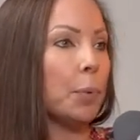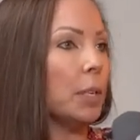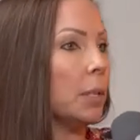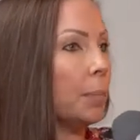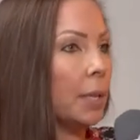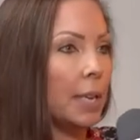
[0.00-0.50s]

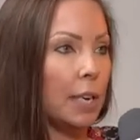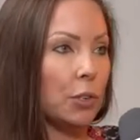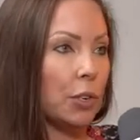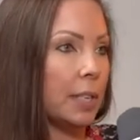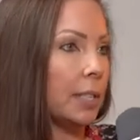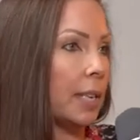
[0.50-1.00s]
principal and
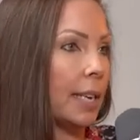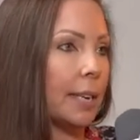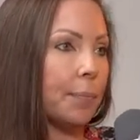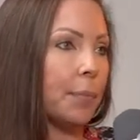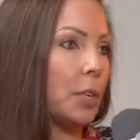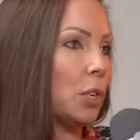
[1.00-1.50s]
interest, like
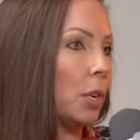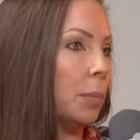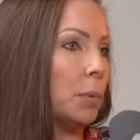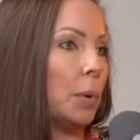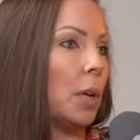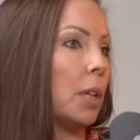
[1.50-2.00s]
the
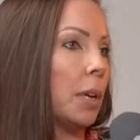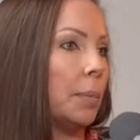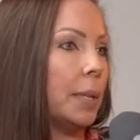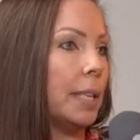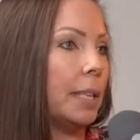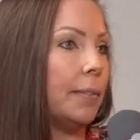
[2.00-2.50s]
terms would all
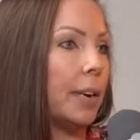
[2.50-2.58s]
completely